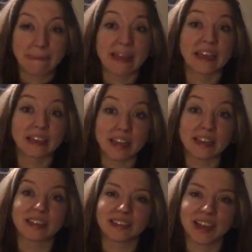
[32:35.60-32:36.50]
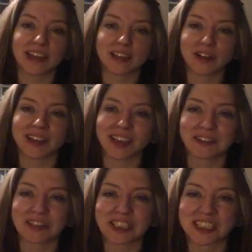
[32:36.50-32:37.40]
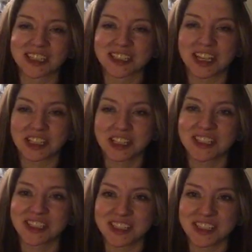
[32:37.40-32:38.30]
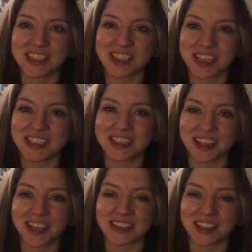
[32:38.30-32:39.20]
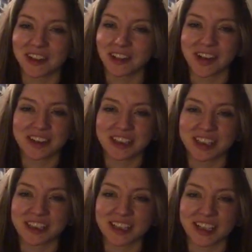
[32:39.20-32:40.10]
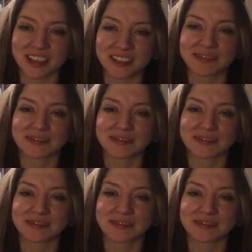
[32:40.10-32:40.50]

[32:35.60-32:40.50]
Yeah, no, I like when she does that. That's intense. I don't know how she does that.